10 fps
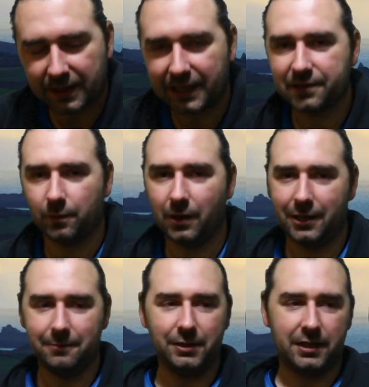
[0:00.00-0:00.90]
glass of
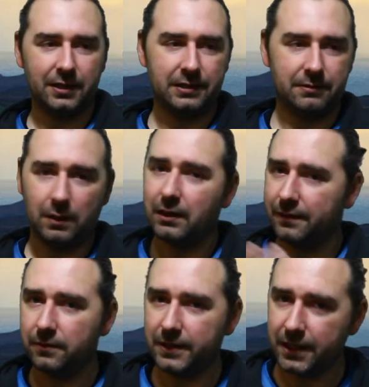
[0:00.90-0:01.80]
wine because, well,
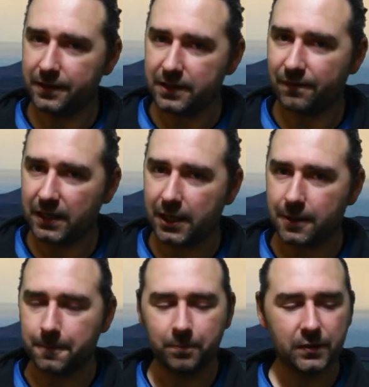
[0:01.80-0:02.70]
I've already done this
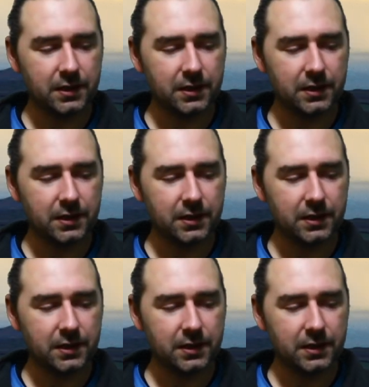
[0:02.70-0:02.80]
video.